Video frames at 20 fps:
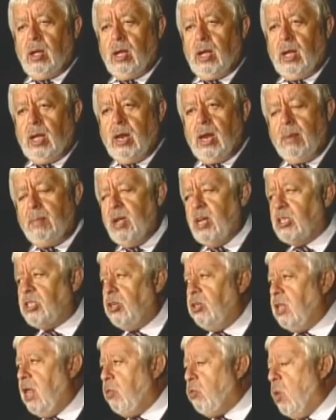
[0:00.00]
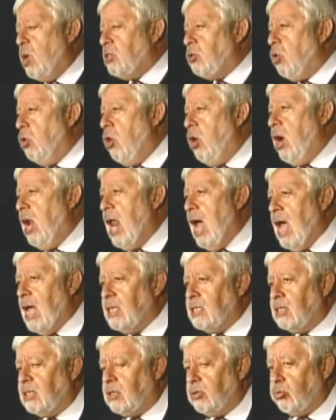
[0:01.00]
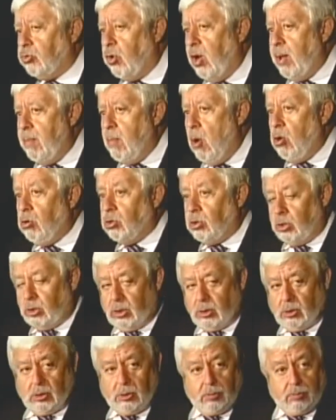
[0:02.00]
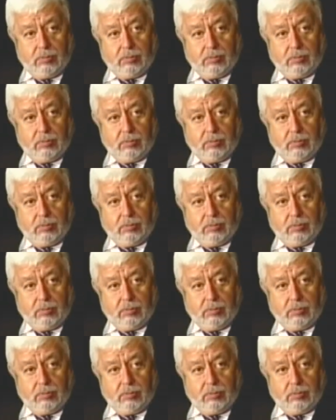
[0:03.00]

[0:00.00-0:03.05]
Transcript: in a mission that was going to last three months.